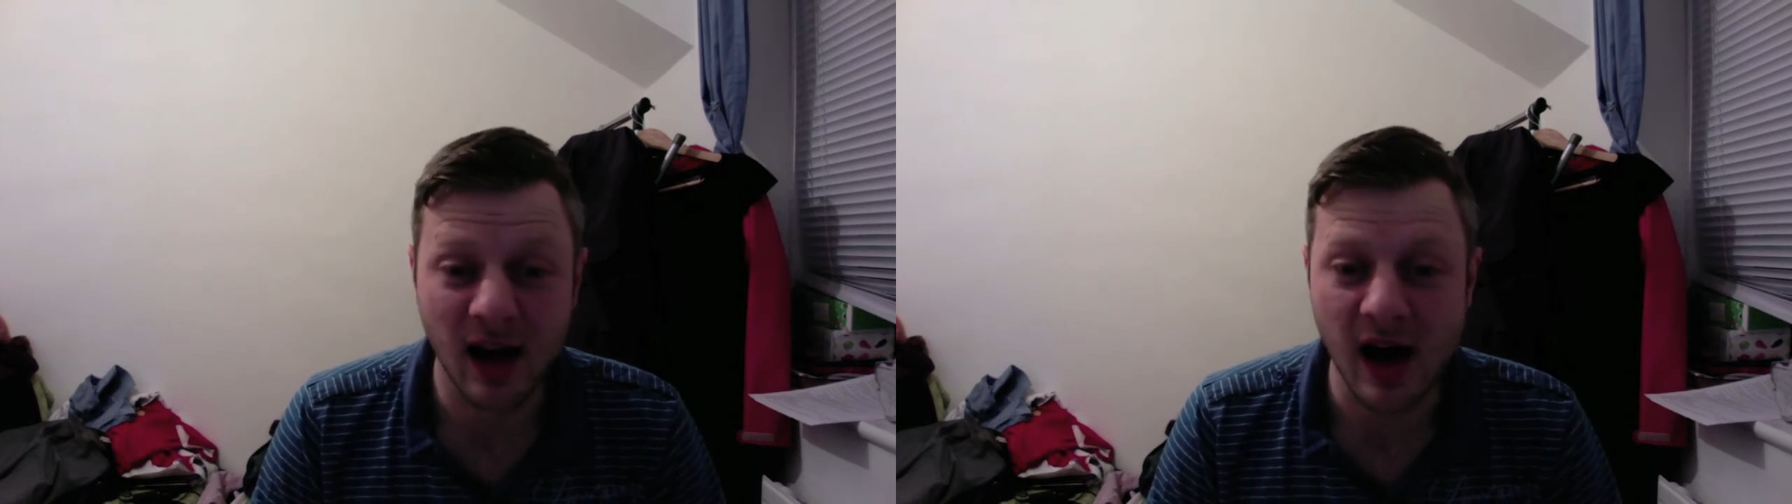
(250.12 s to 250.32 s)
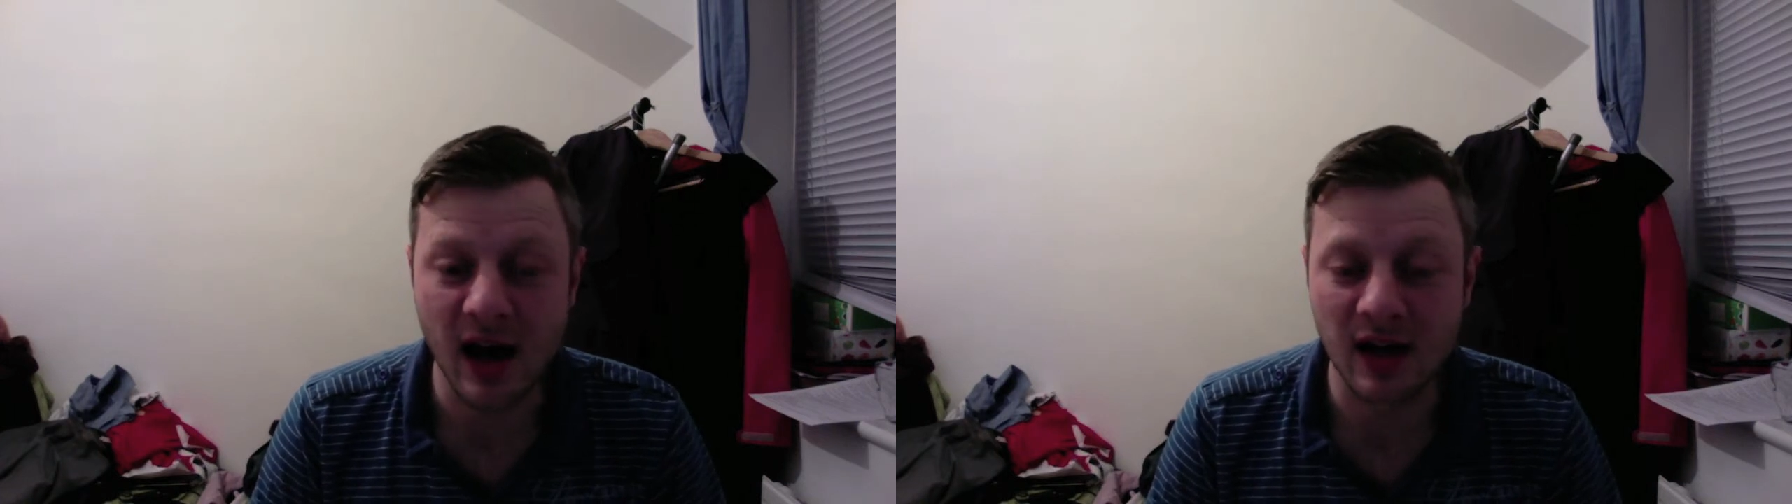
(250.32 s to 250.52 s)

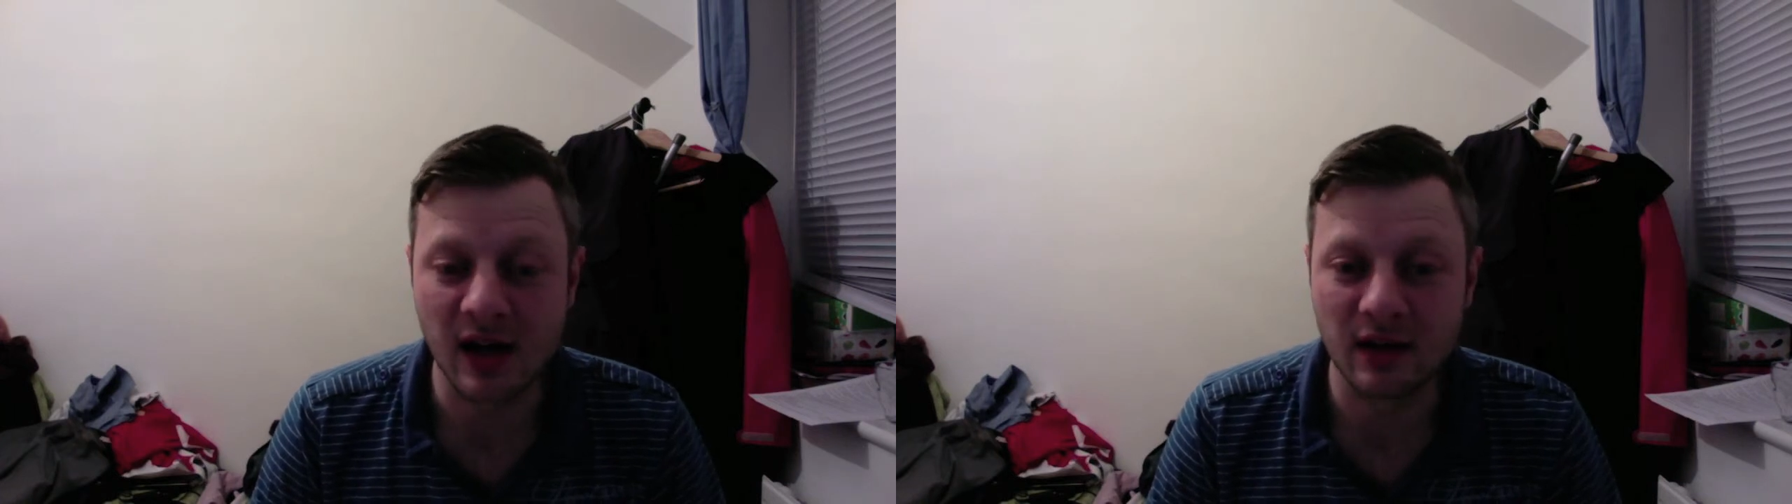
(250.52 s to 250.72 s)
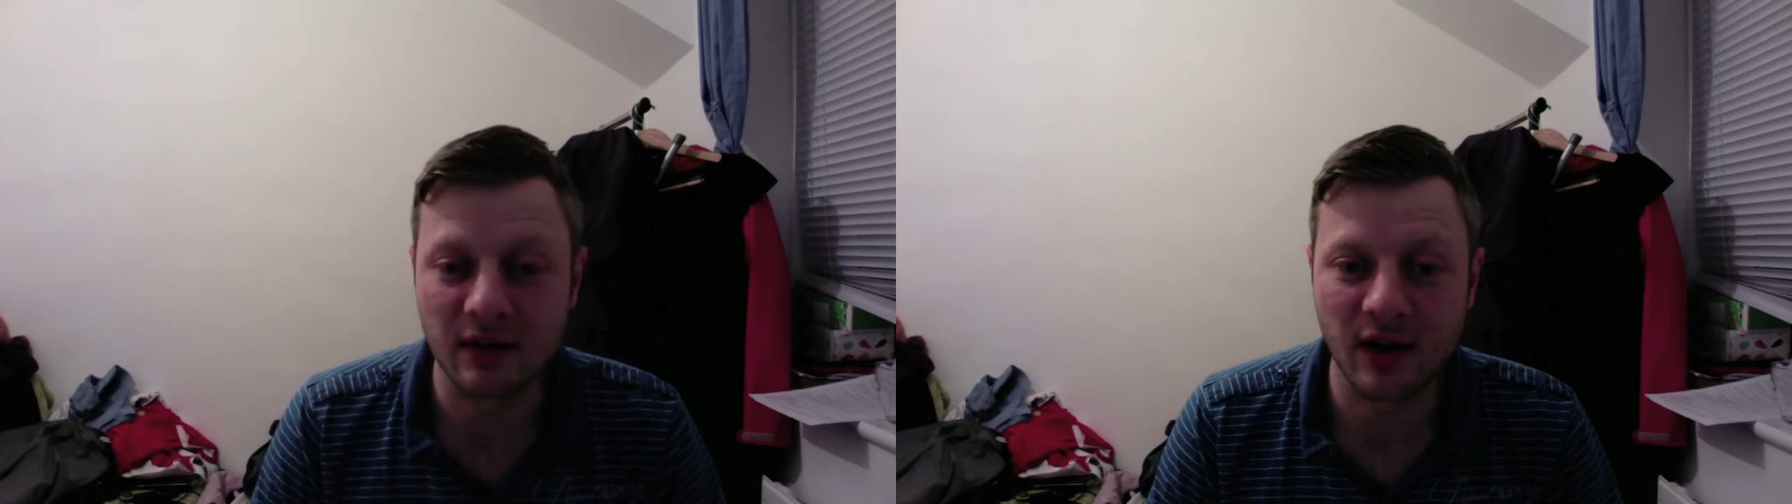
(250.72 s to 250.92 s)
and
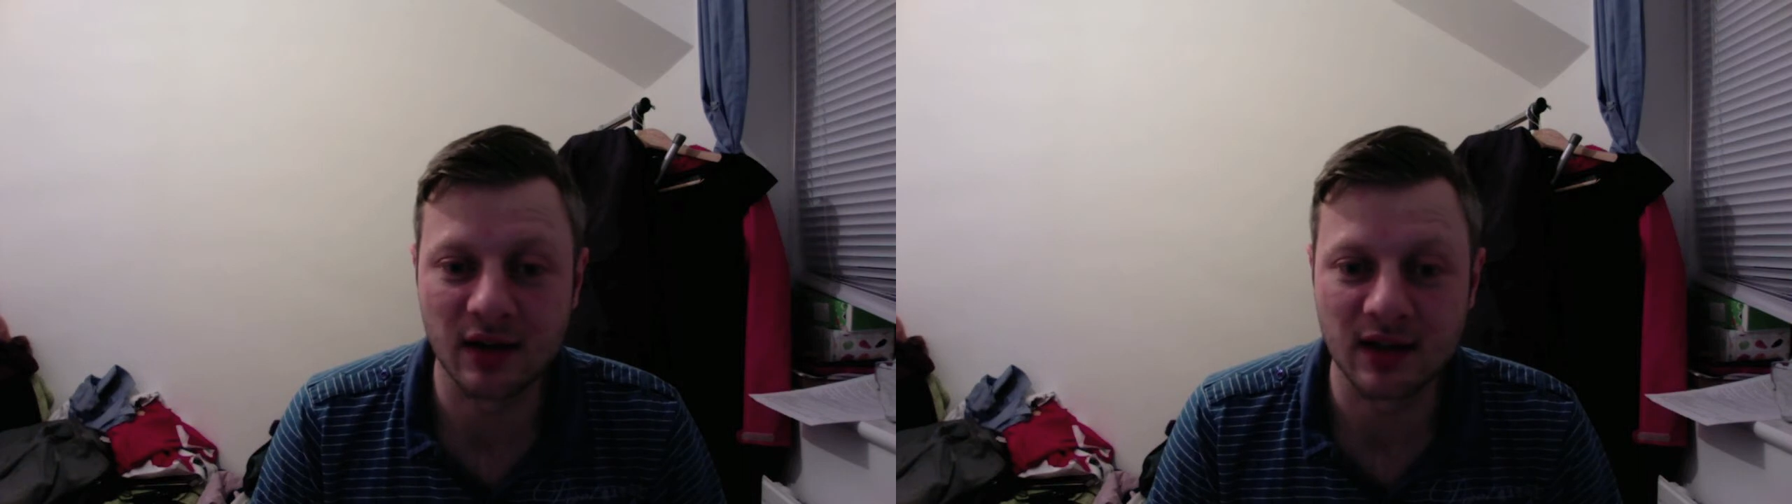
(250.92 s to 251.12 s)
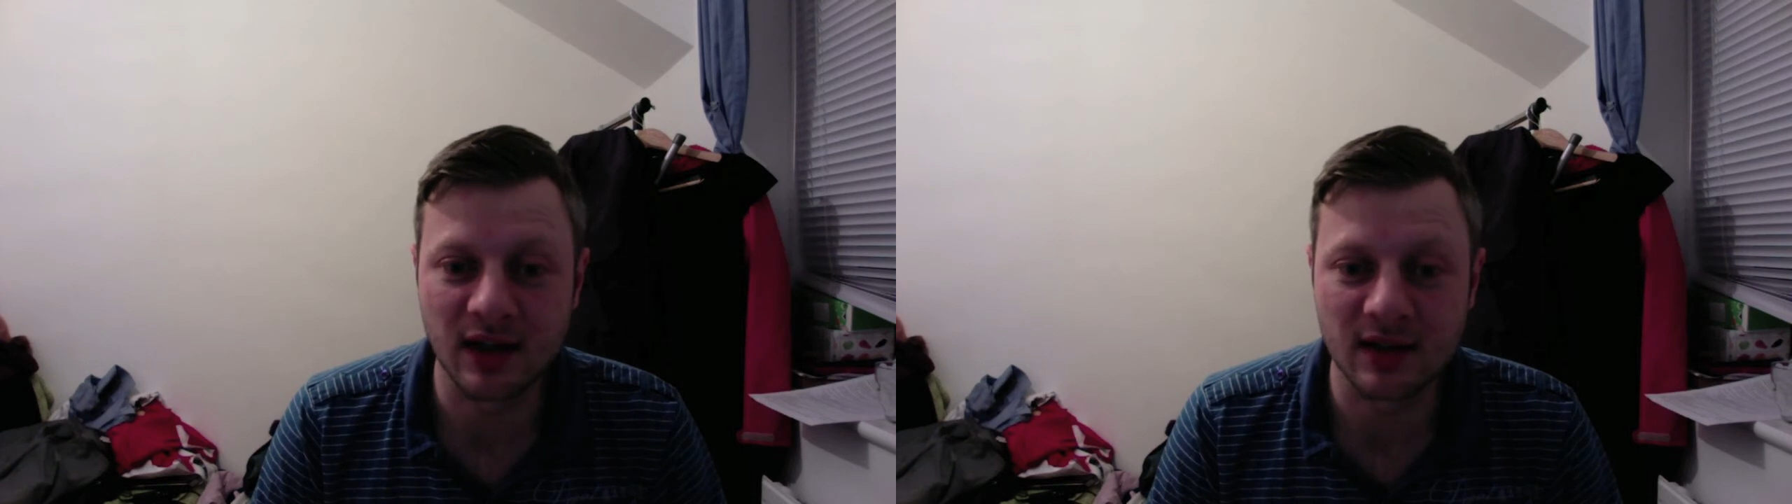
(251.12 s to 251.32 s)
if I had
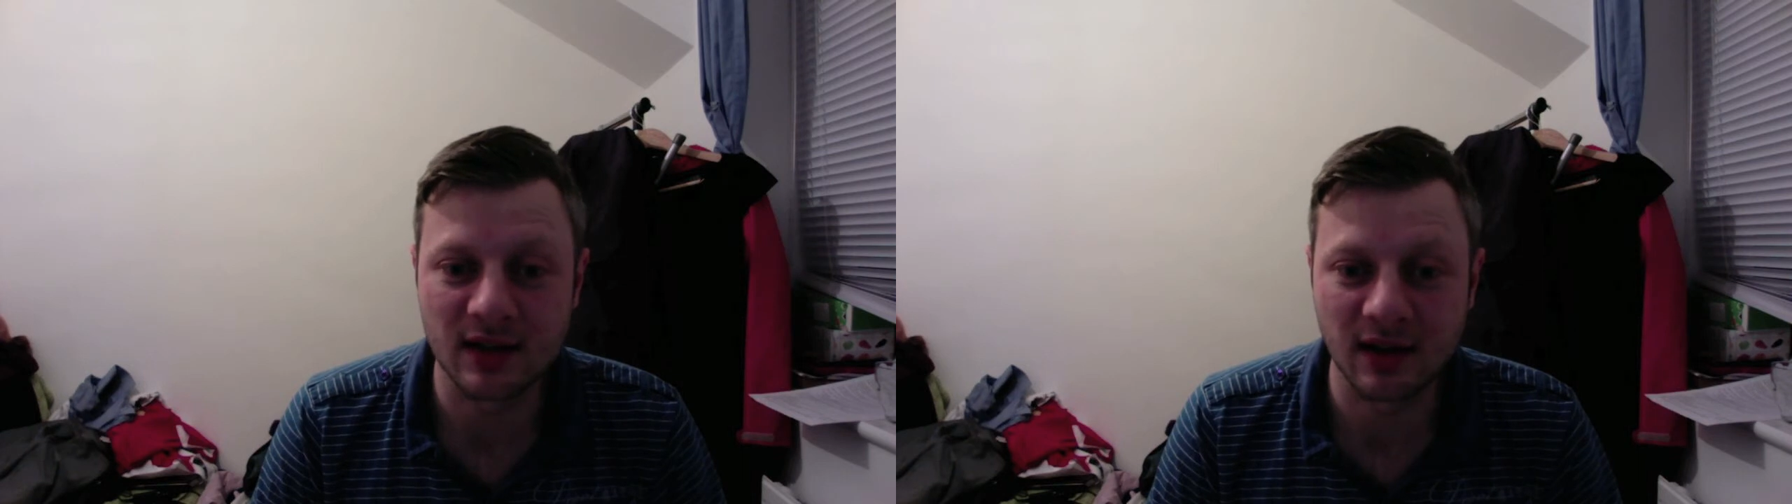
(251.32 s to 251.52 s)
to guess,